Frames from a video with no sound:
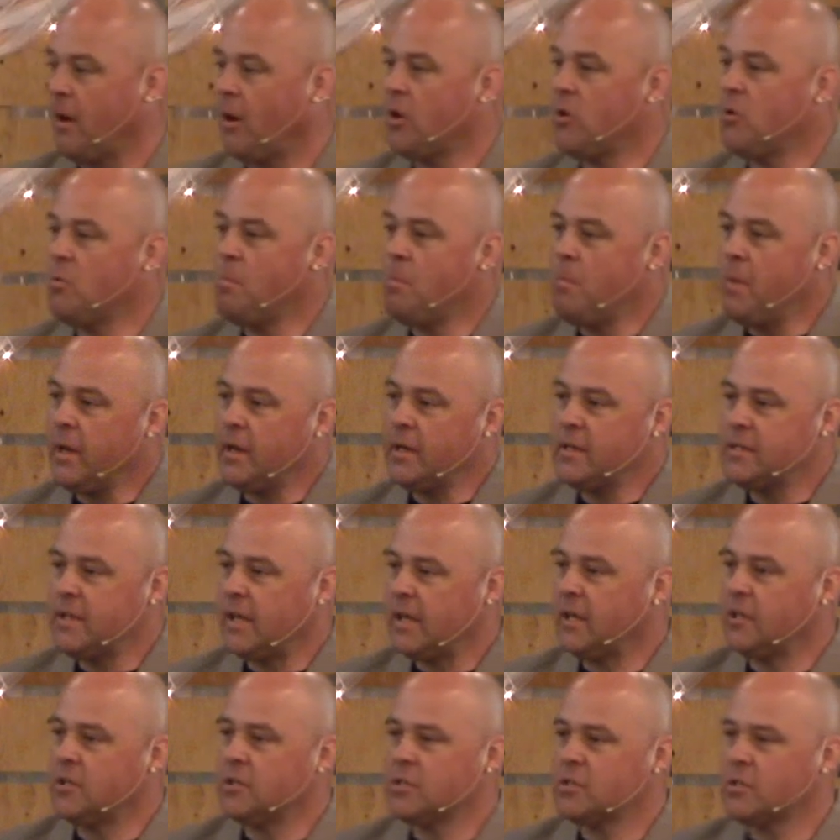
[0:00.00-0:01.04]
Are you
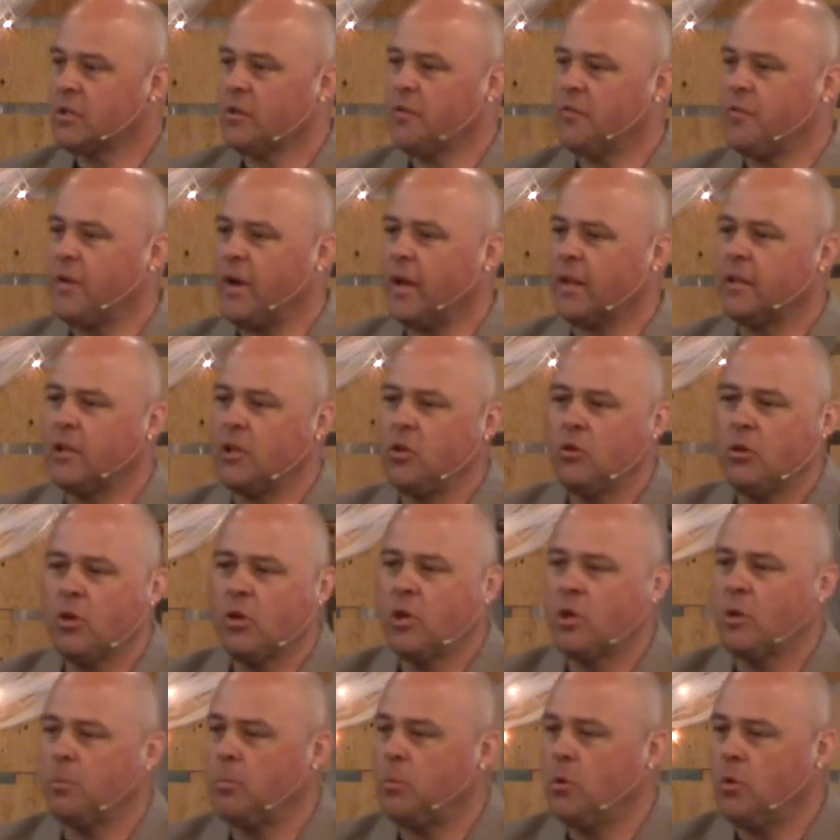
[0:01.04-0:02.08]
meditating just on the fact that you
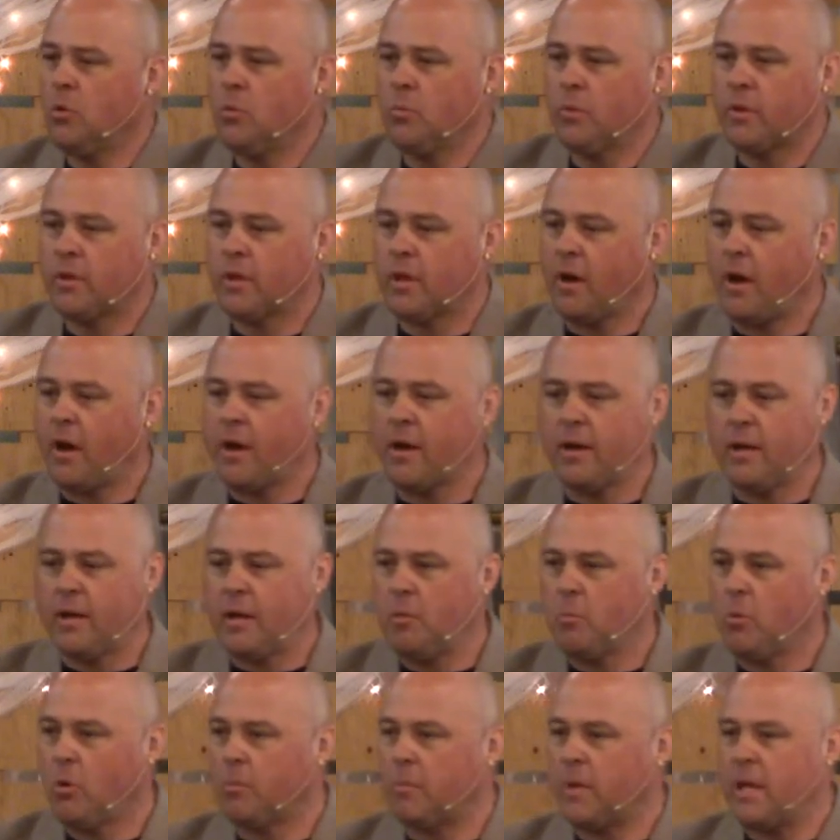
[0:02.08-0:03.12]
can commune with God at
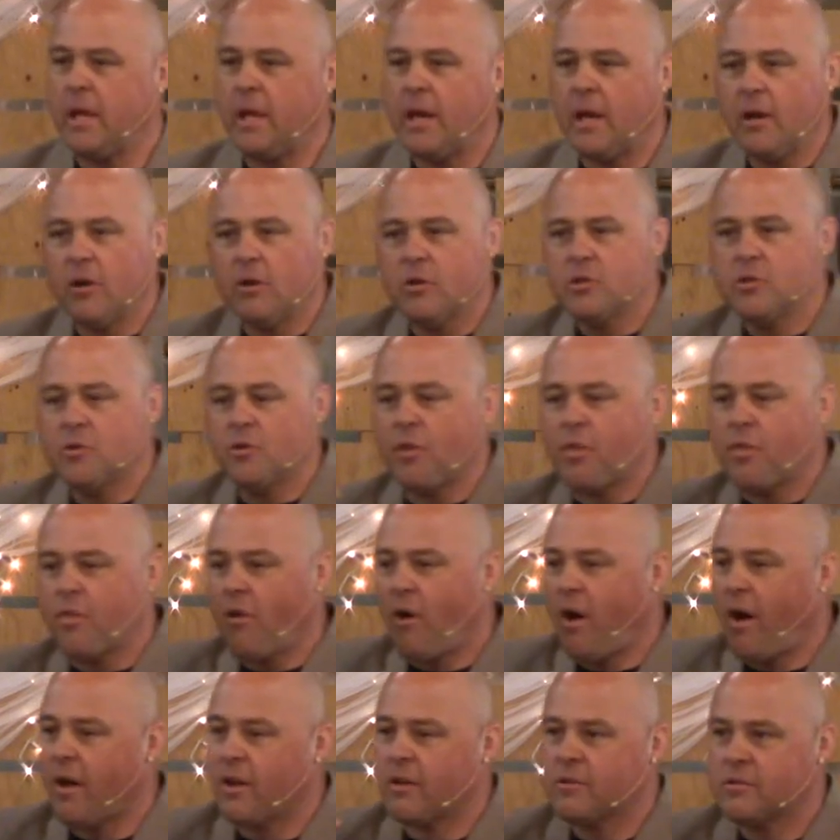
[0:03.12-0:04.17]
any moment? He hears your
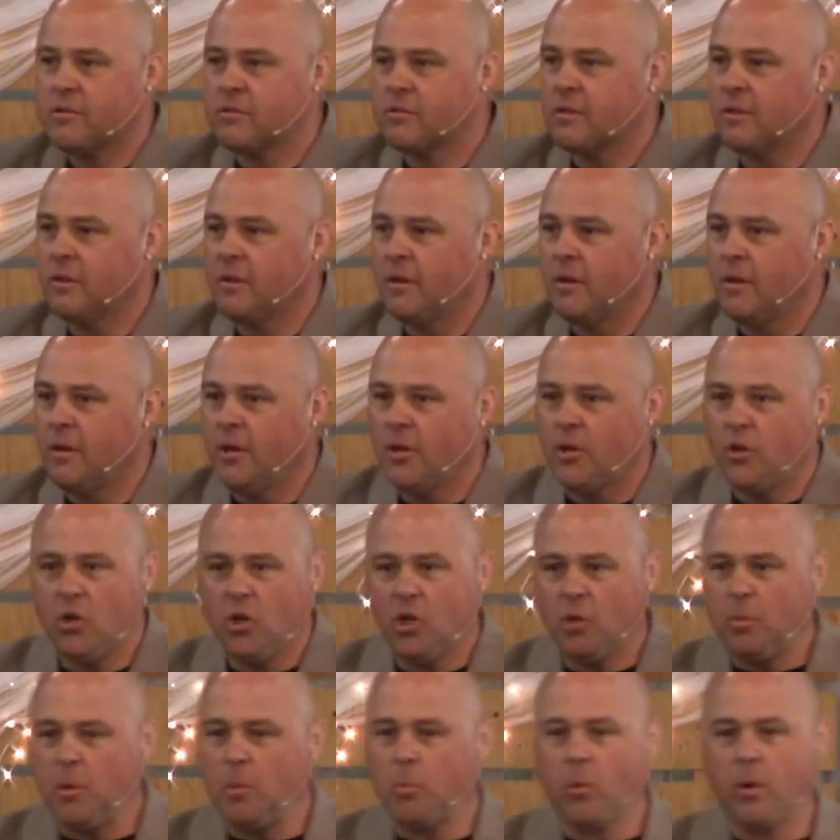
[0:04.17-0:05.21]
thoughts. You
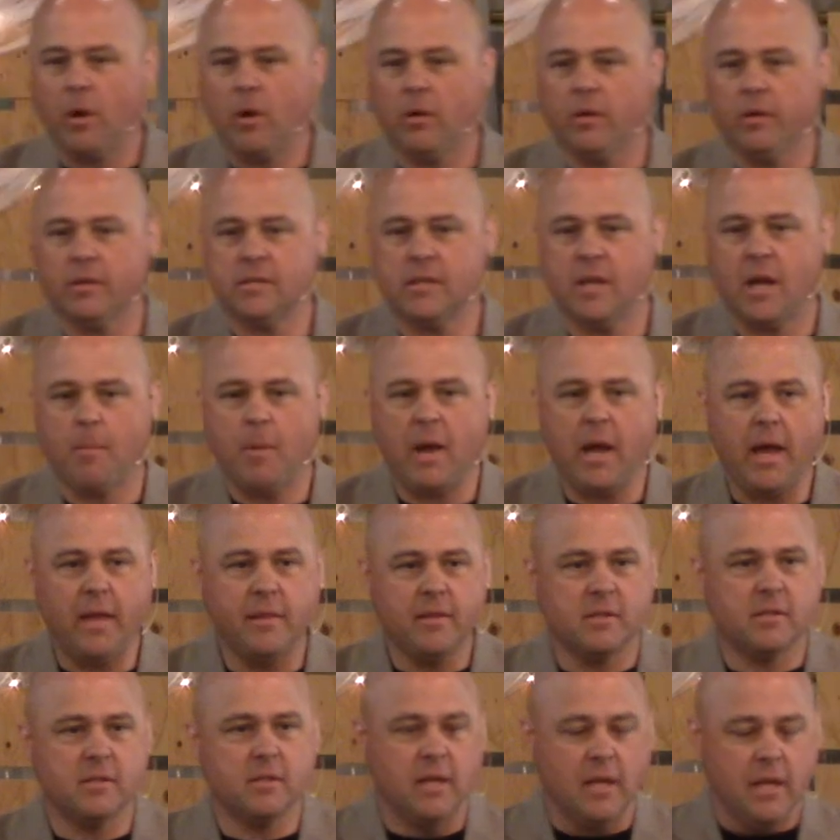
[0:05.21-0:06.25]
can be praying all the time. I
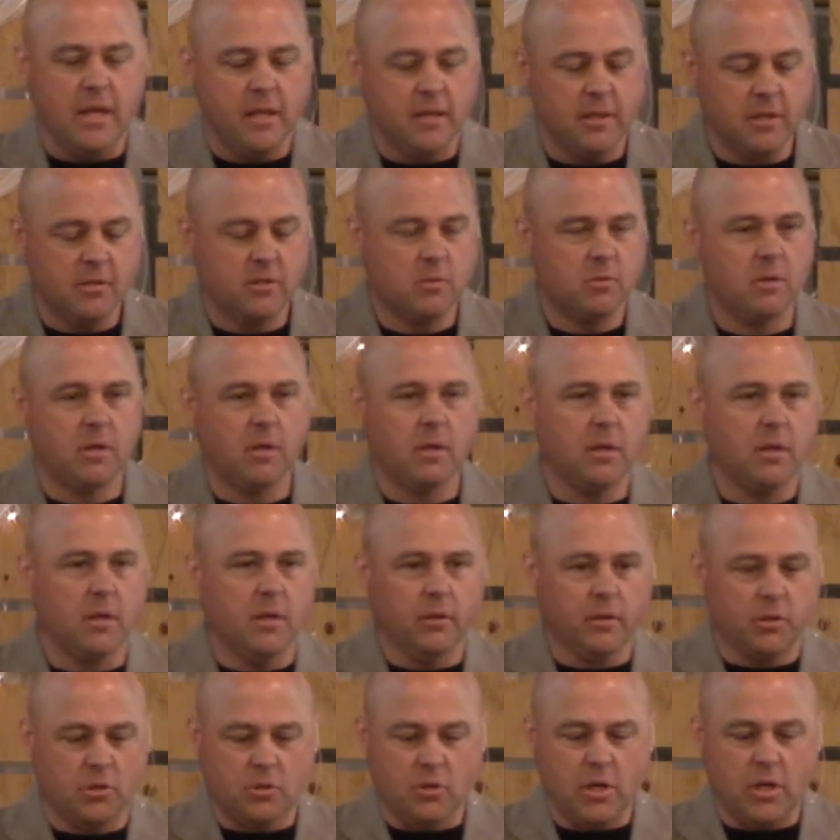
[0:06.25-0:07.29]
had this, this
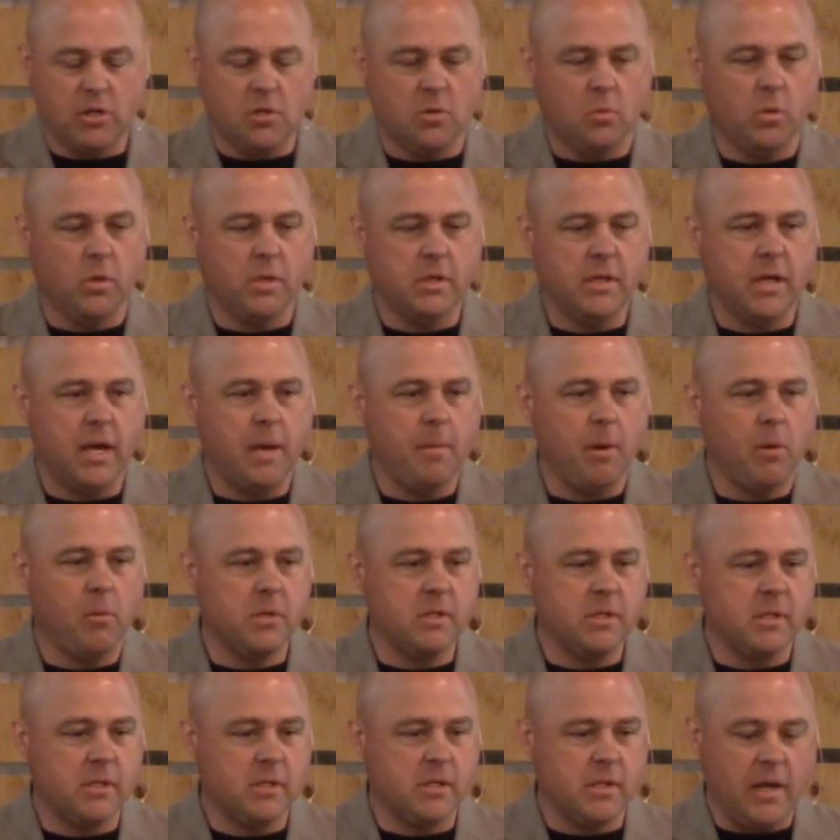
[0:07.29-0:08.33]
illustration one time. I
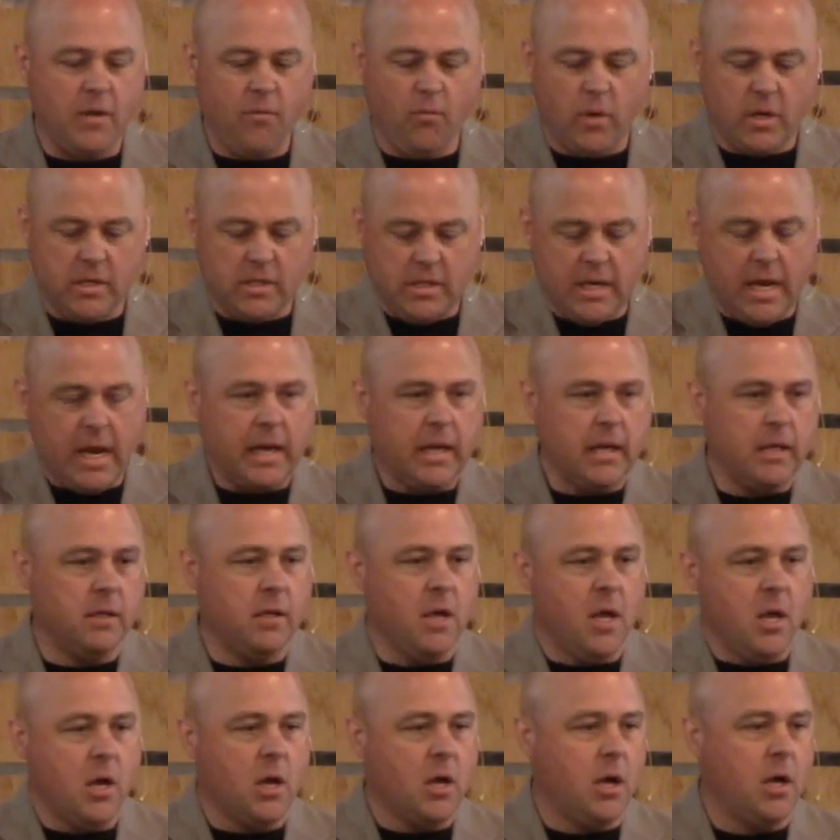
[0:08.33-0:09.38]
was in Safeway stacking
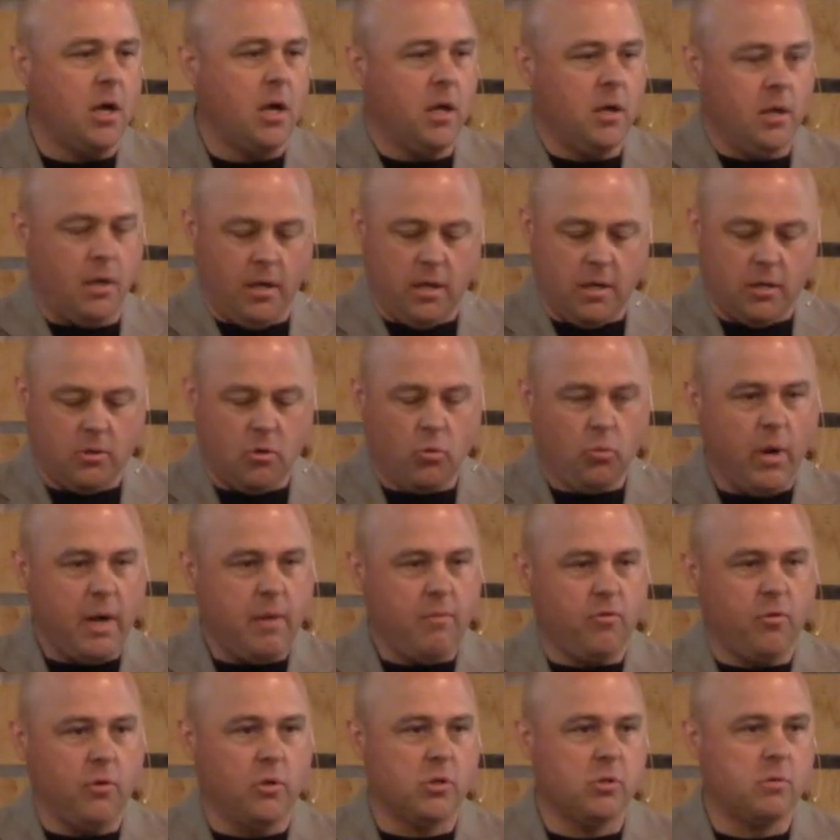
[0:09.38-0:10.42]
uh, uh,
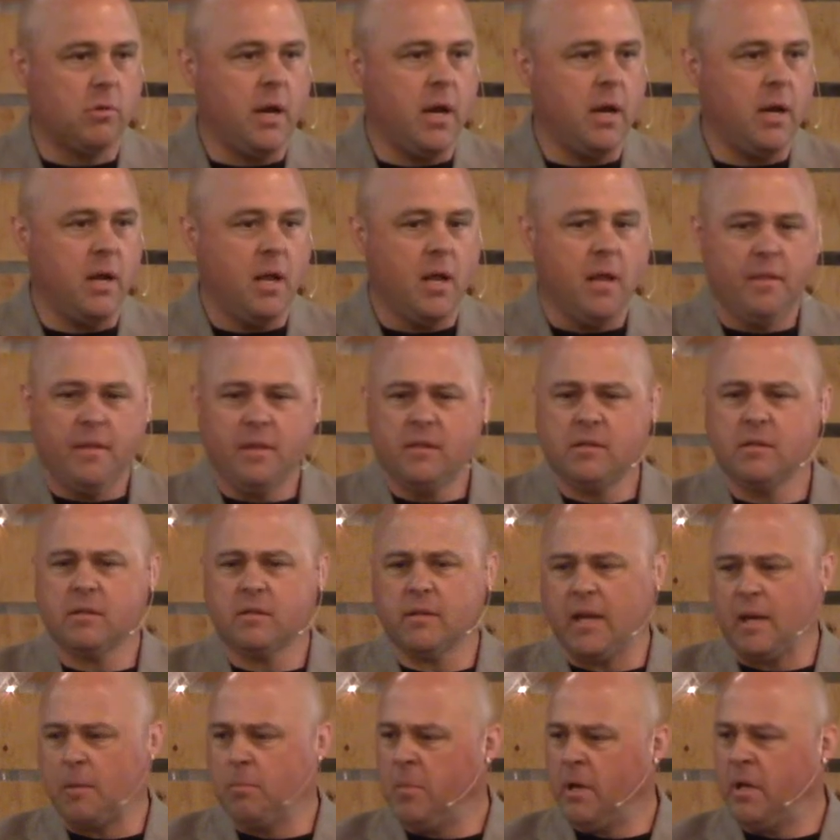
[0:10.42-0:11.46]
grapefruits, right? This is
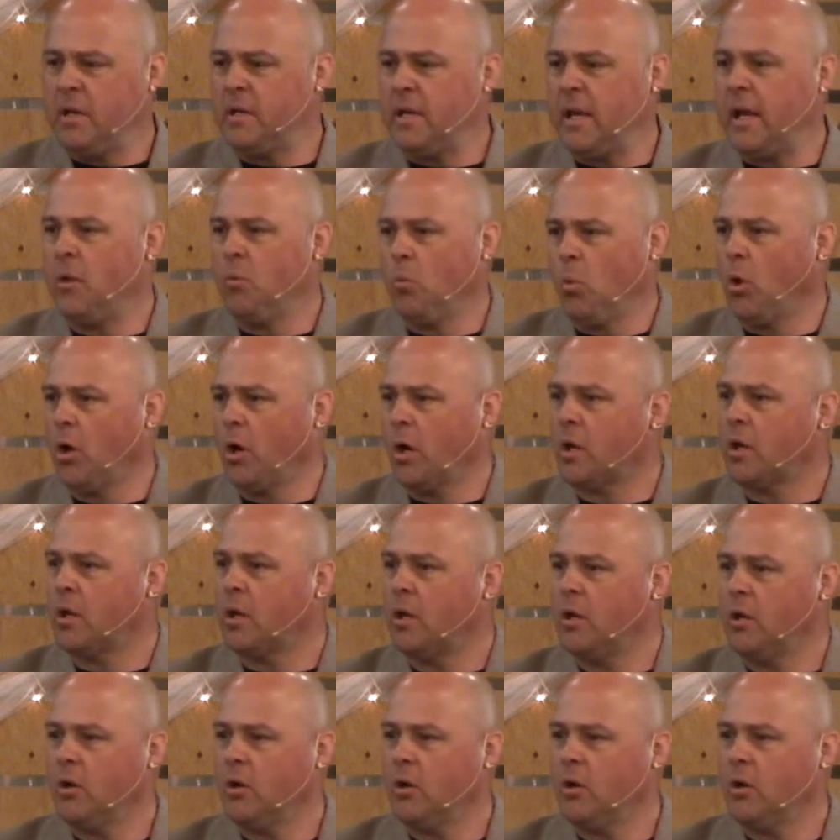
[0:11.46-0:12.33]
like mundane work.